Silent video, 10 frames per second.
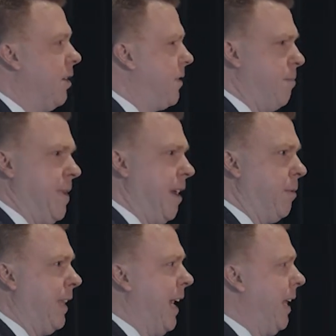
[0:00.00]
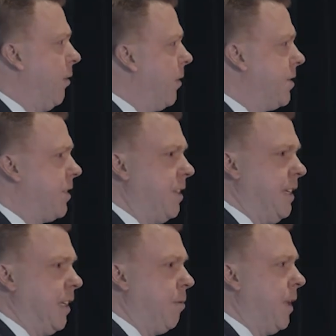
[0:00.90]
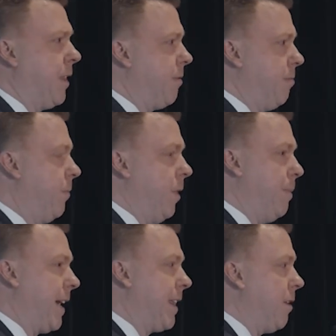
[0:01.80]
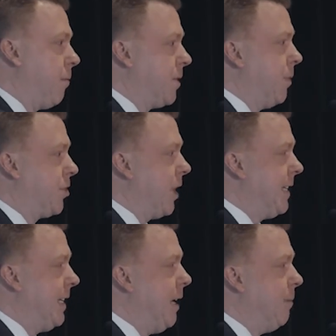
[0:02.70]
to meeting with landlords, to dealing with, well, back then there wasn't much IT,